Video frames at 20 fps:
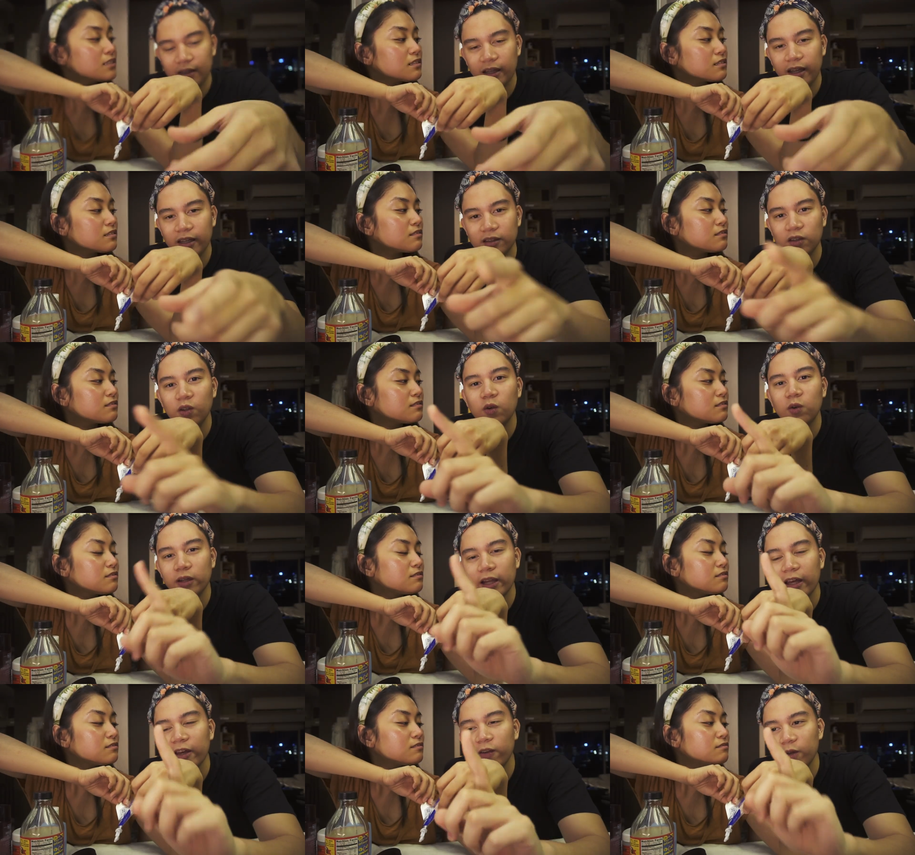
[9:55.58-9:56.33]
Speaker 1: Like
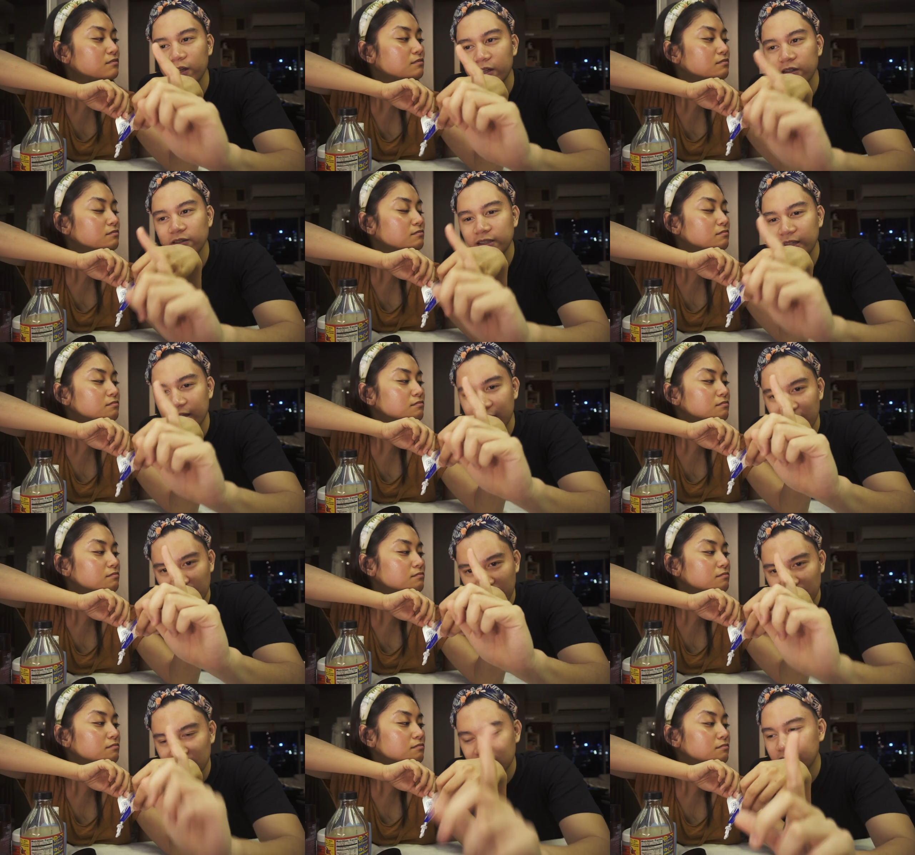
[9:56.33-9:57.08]
no, like when you
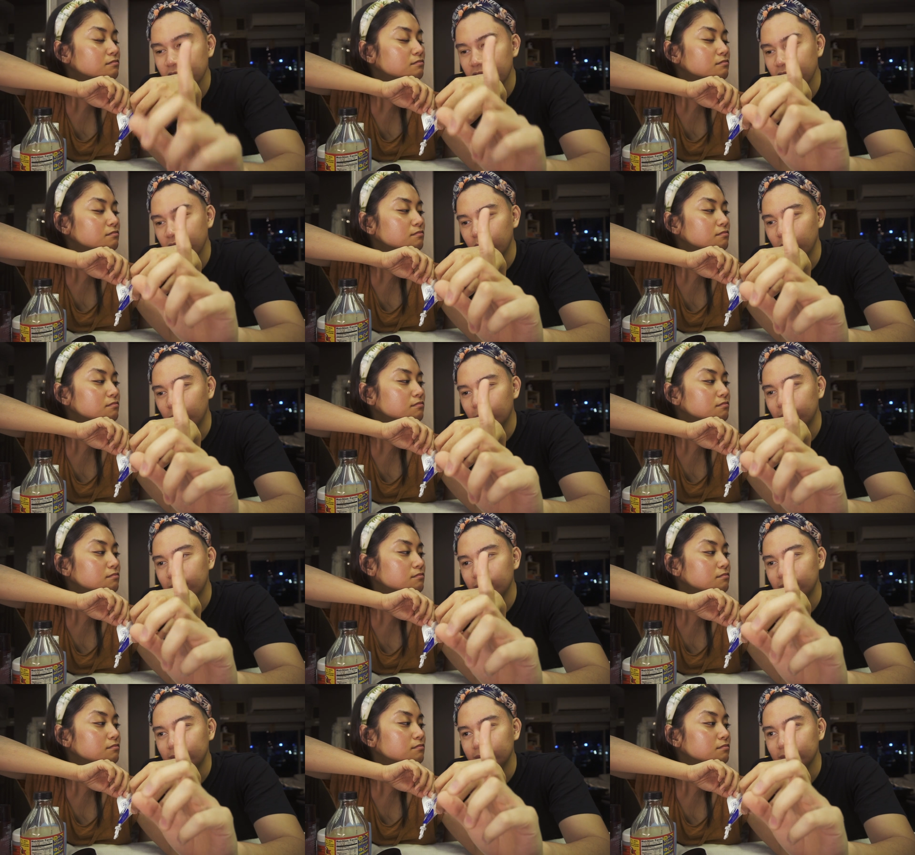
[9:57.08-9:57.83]
say a
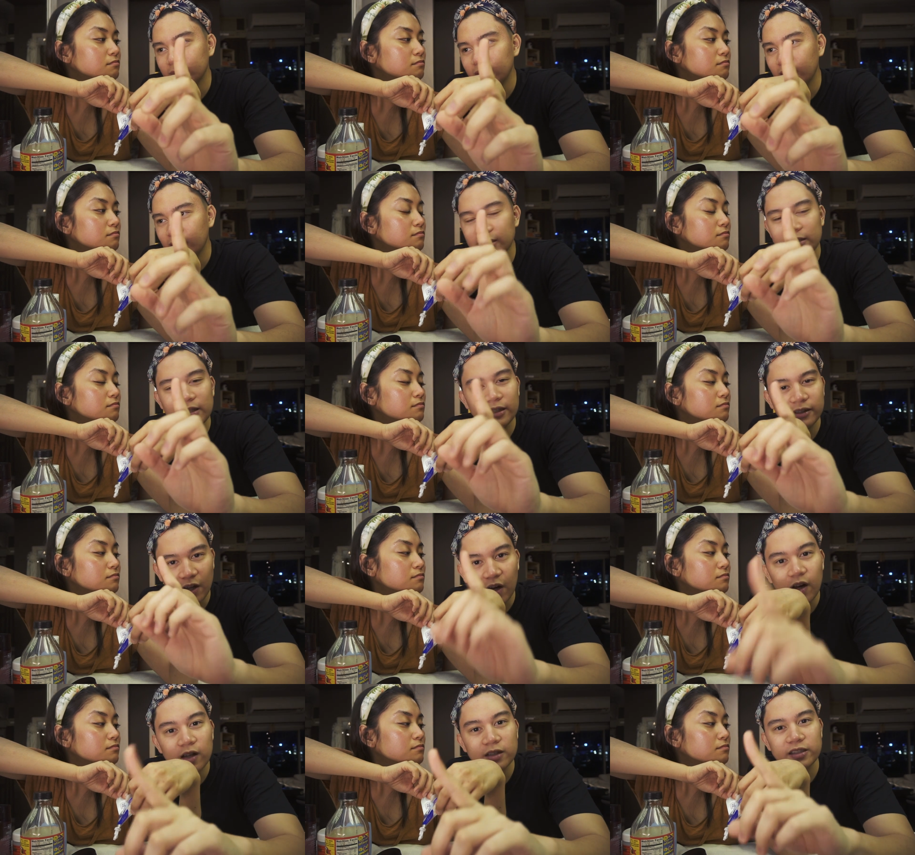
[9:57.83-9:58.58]
serum. It's
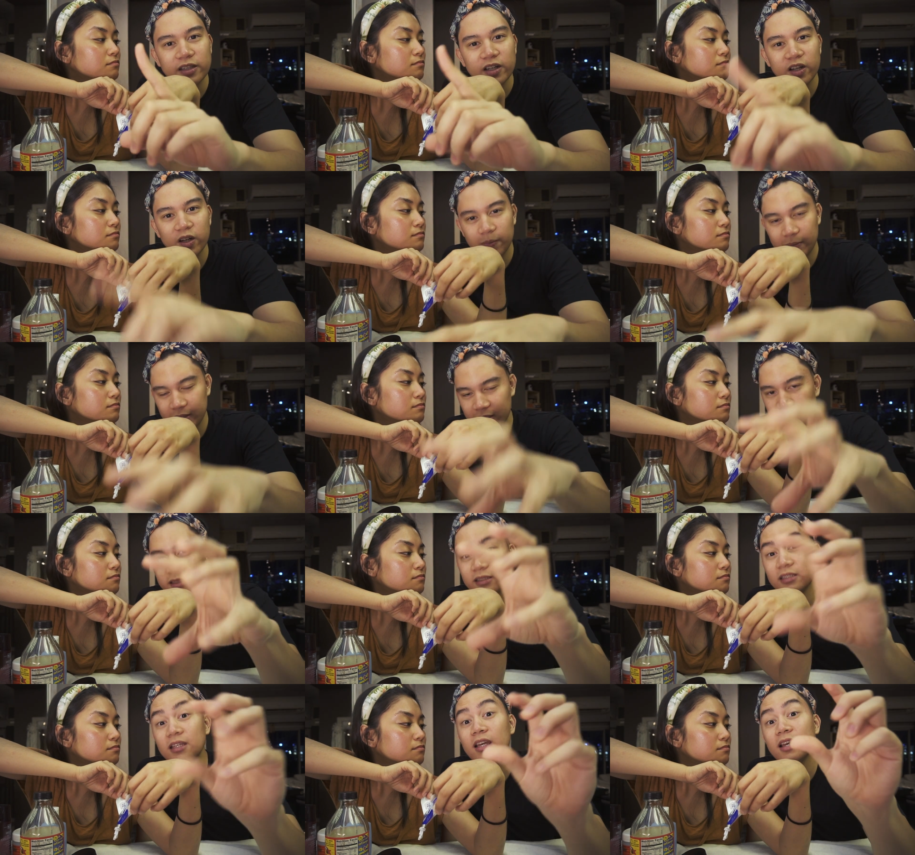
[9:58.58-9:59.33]
not a serum,
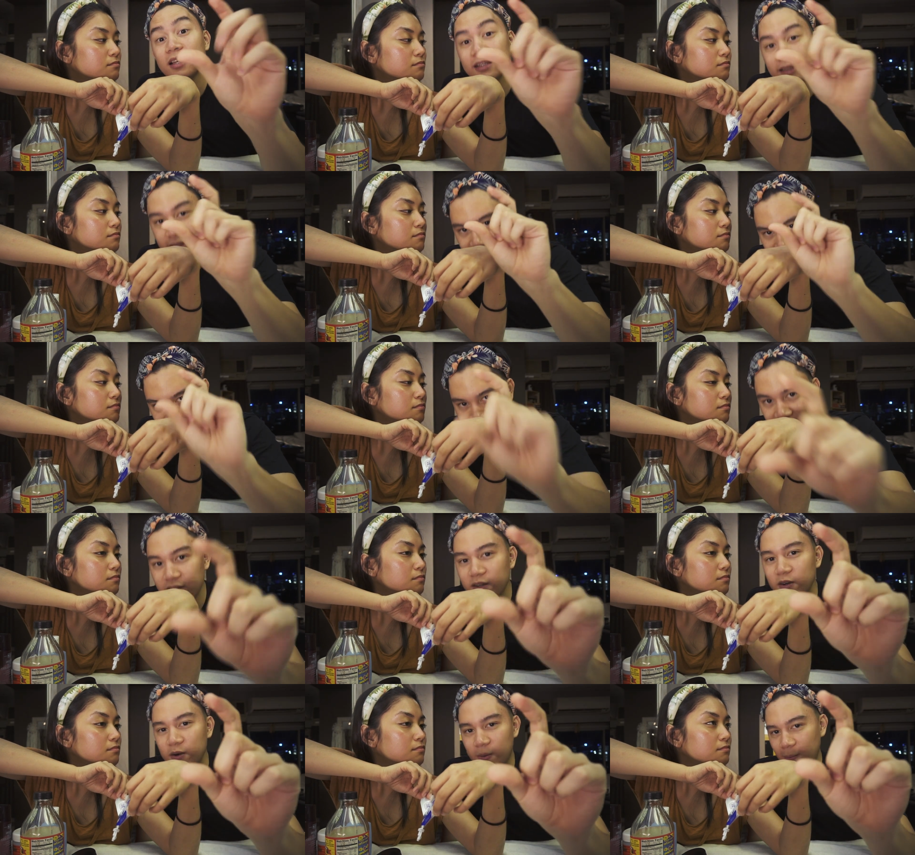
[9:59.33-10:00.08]
it's
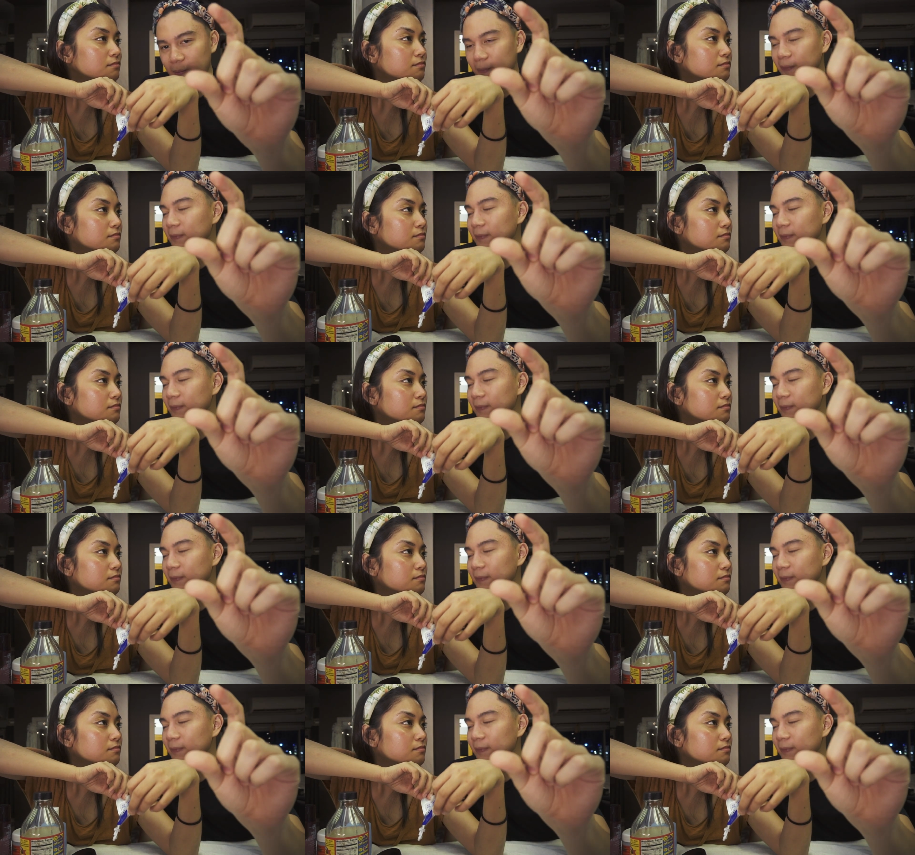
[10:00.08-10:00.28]
serum.